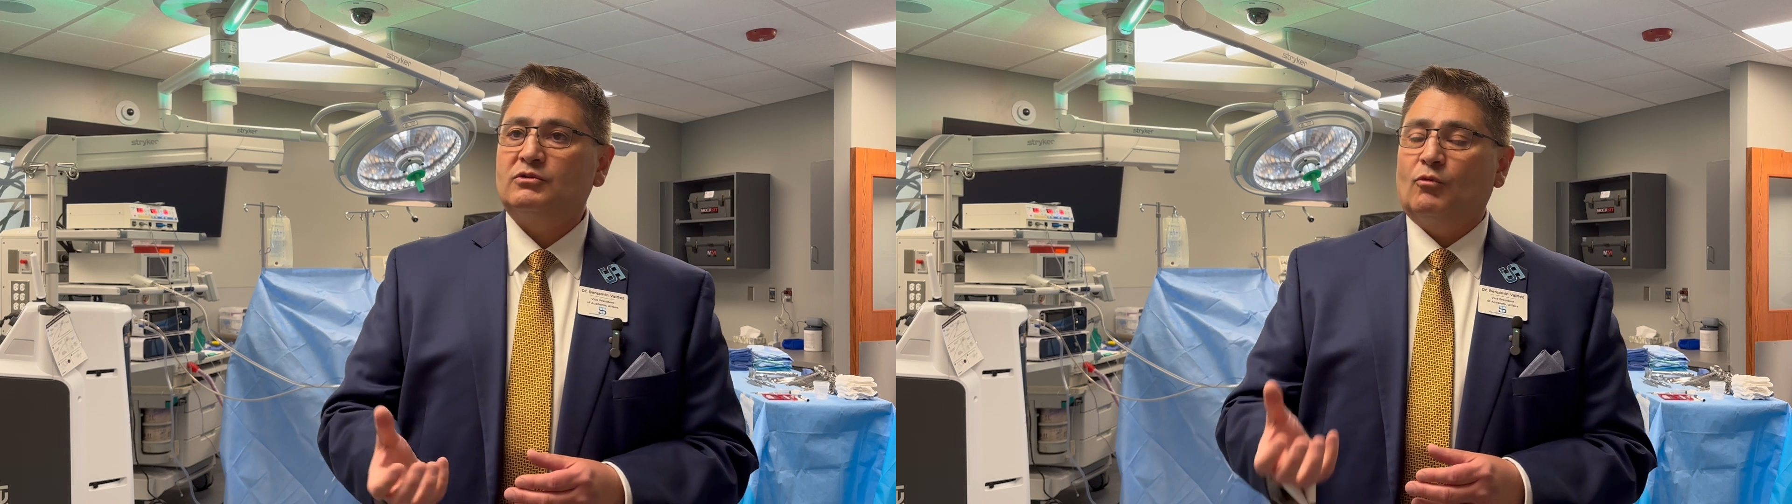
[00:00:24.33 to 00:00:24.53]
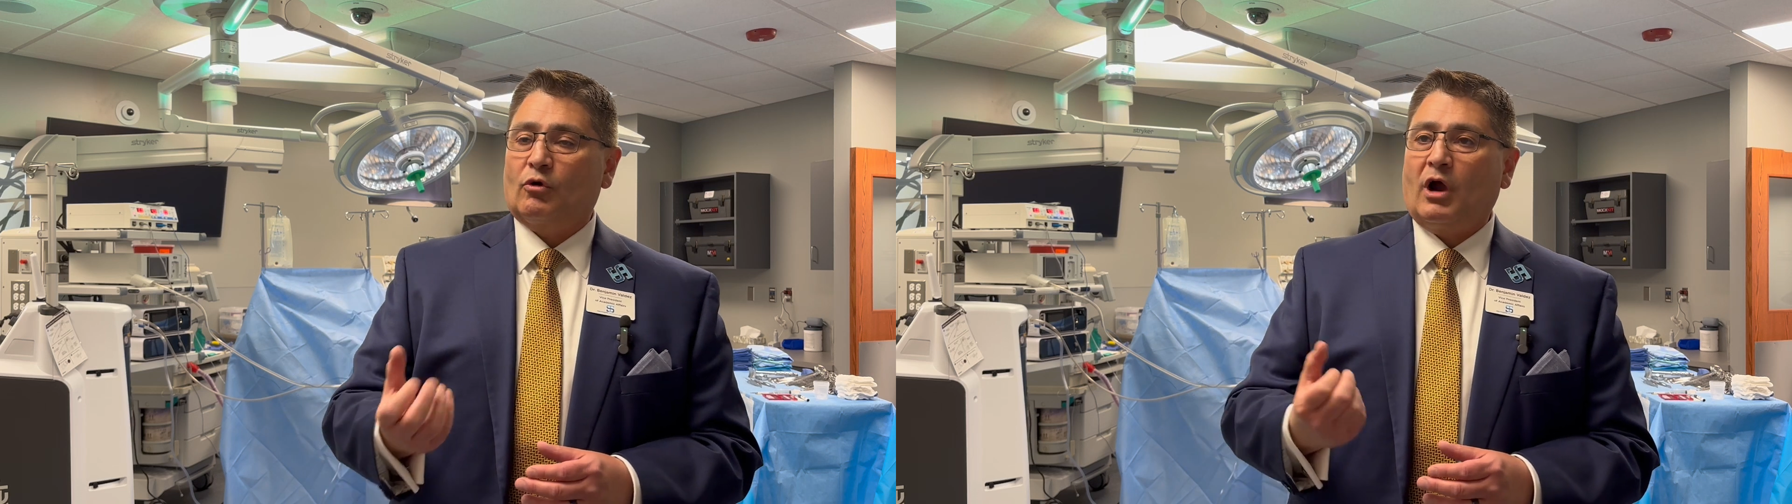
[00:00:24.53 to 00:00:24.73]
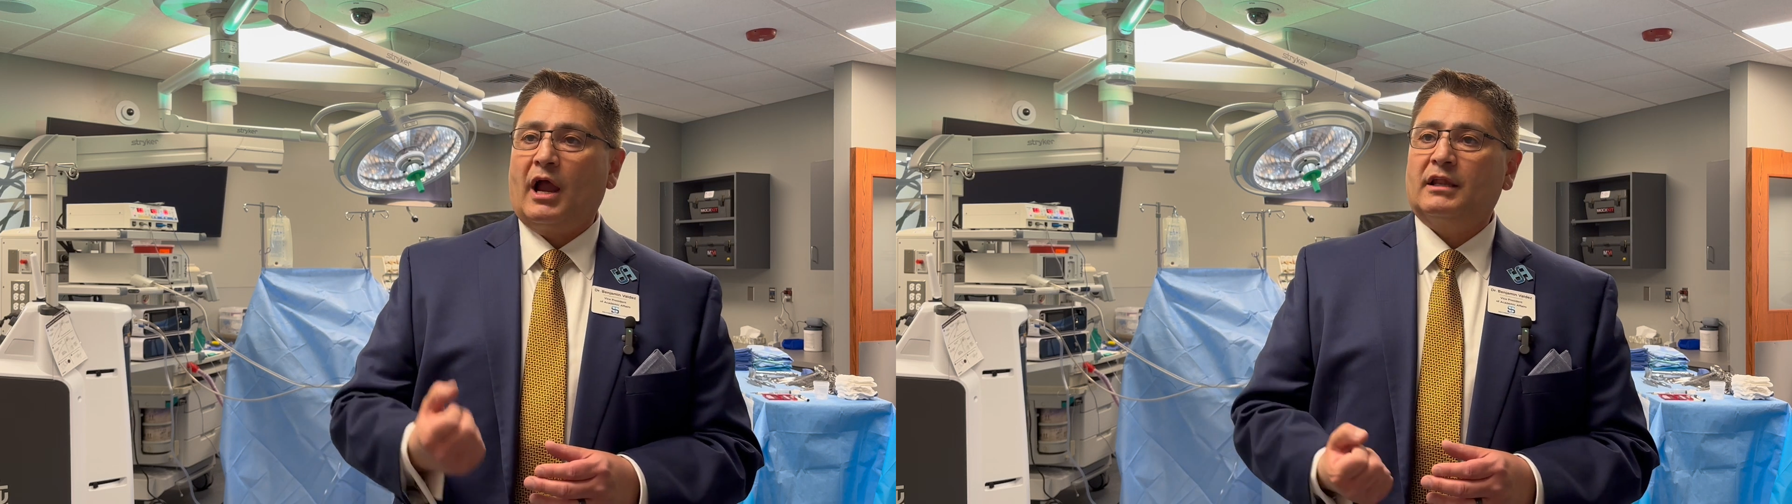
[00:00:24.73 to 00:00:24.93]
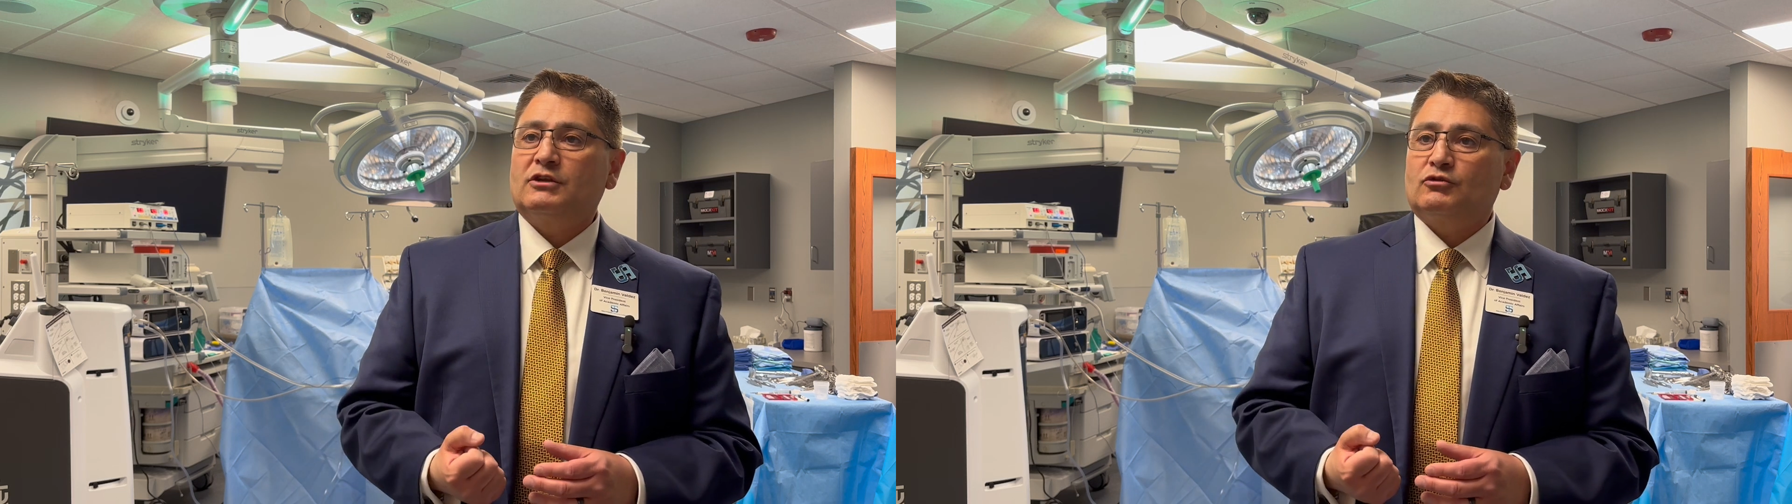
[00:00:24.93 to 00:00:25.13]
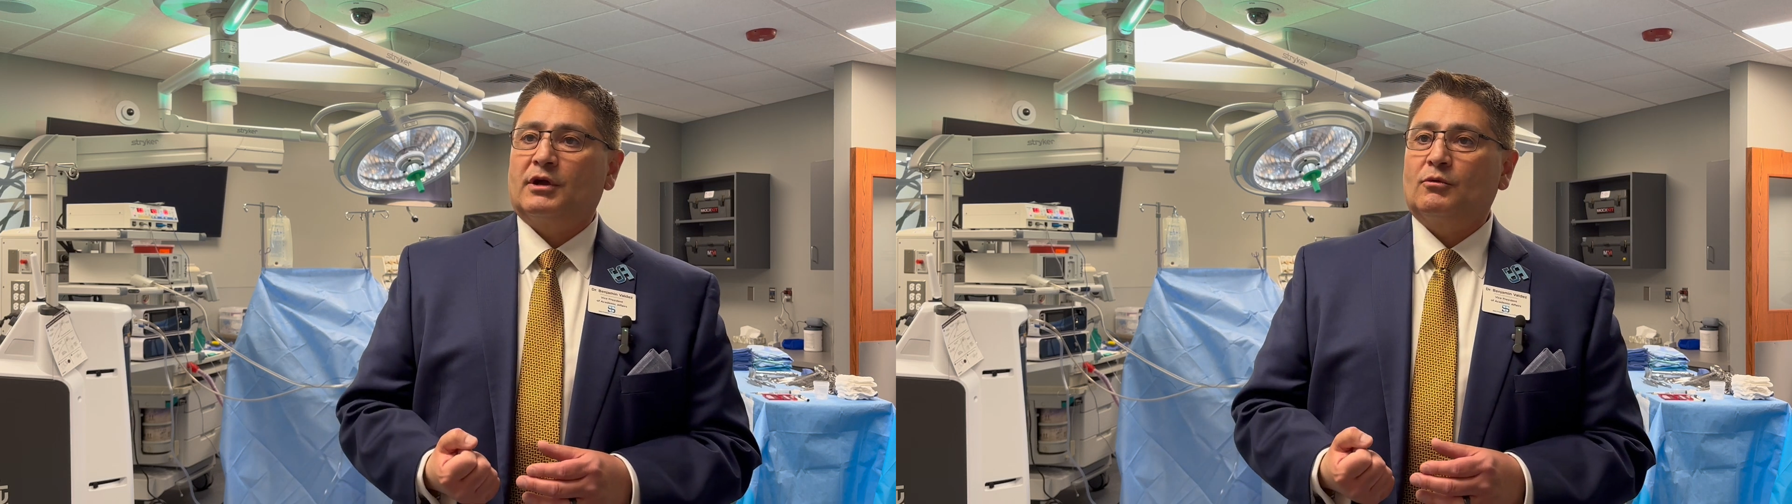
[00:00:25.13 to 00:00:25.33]
more highly
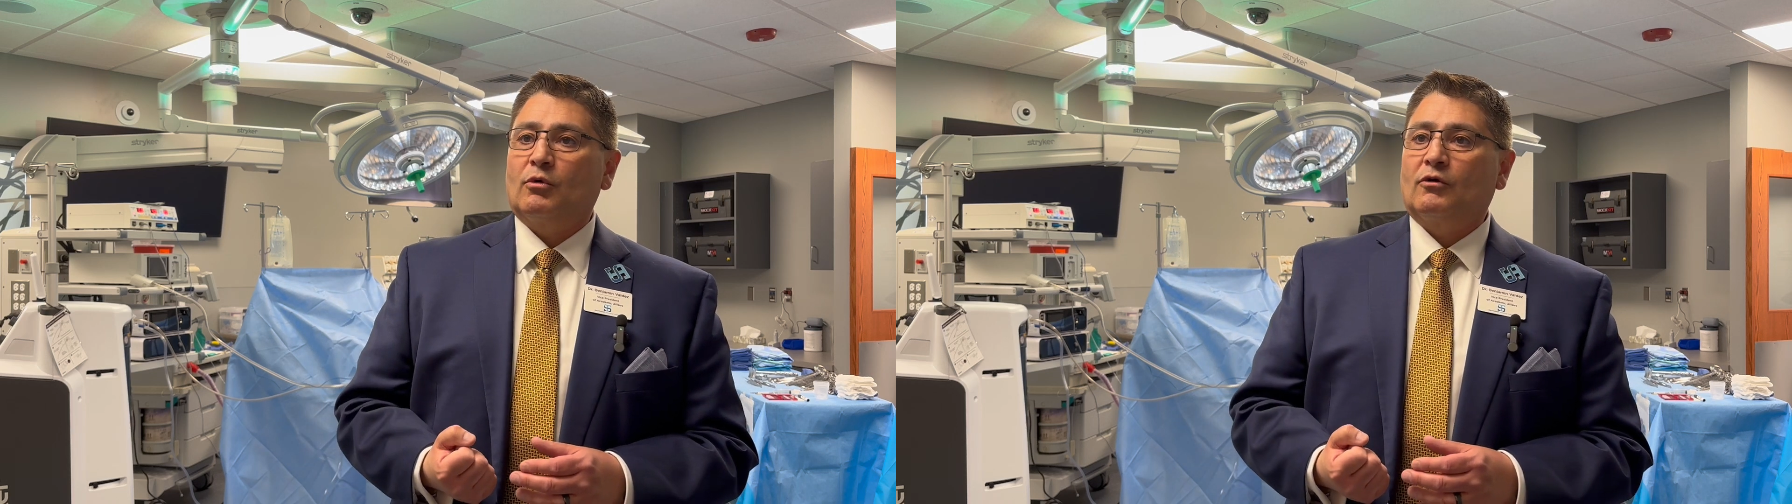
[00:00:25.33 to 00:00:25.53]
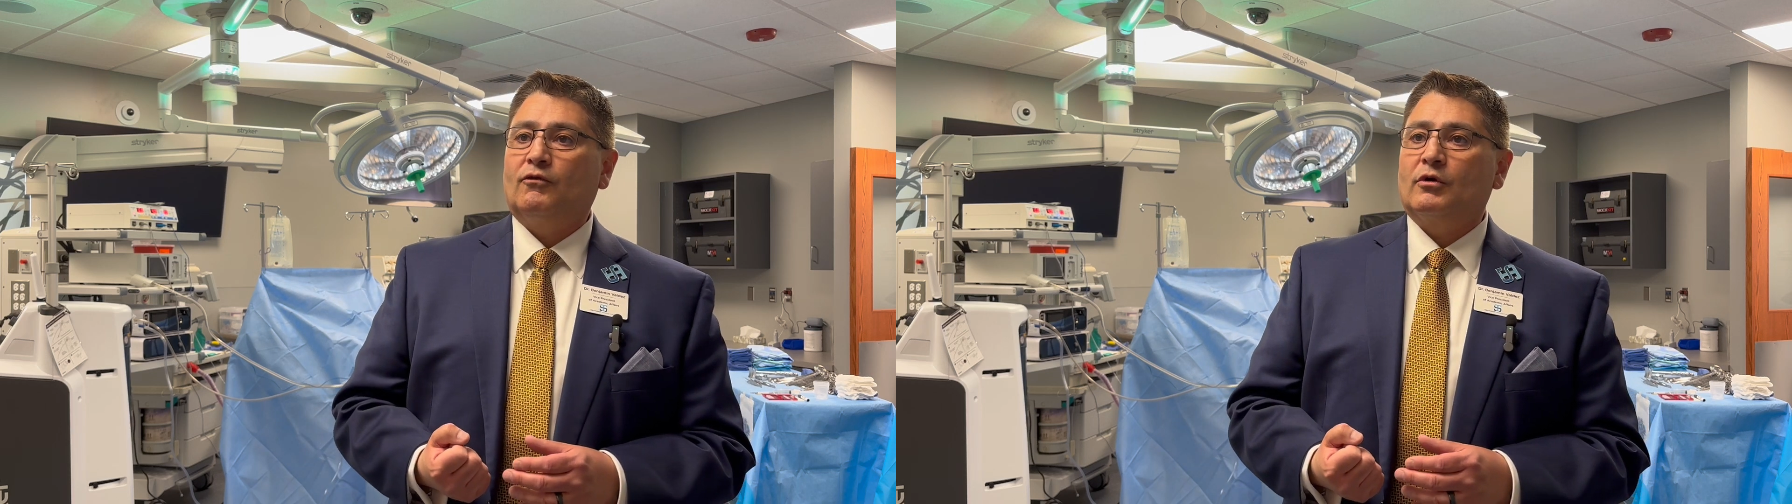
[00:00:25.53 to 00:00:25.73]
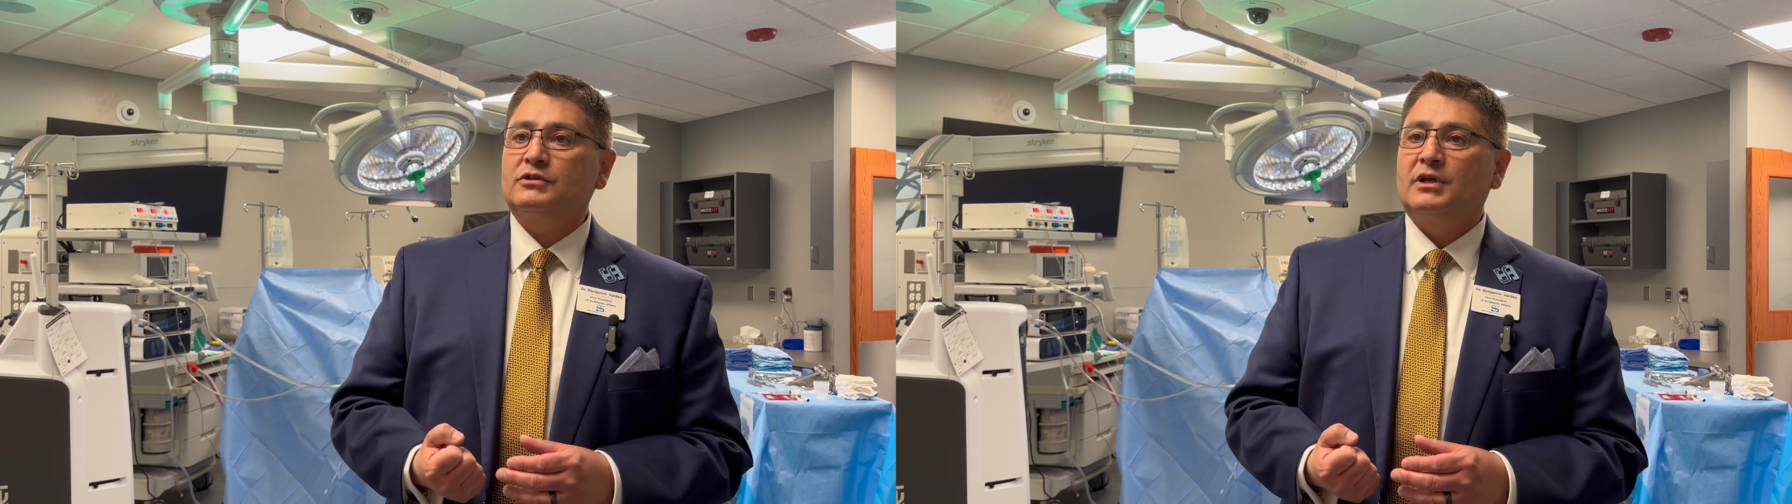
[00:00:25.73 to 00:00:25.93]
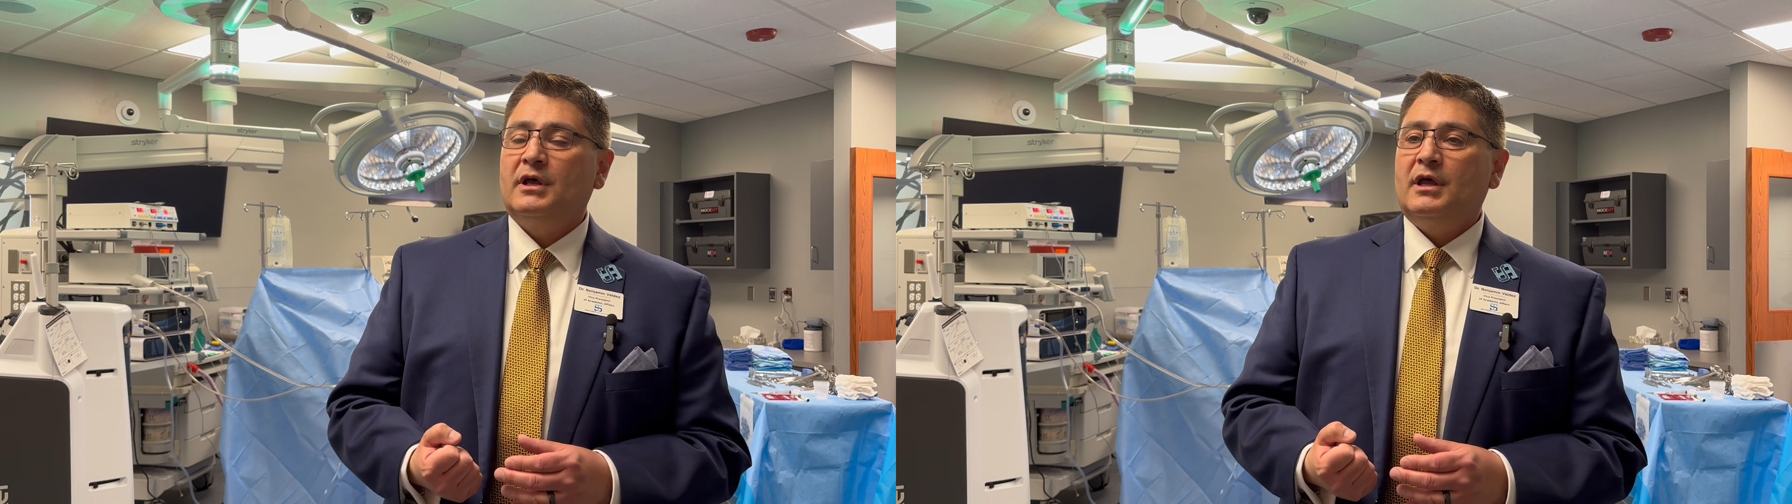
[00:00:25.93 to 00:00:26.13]
trained workforce,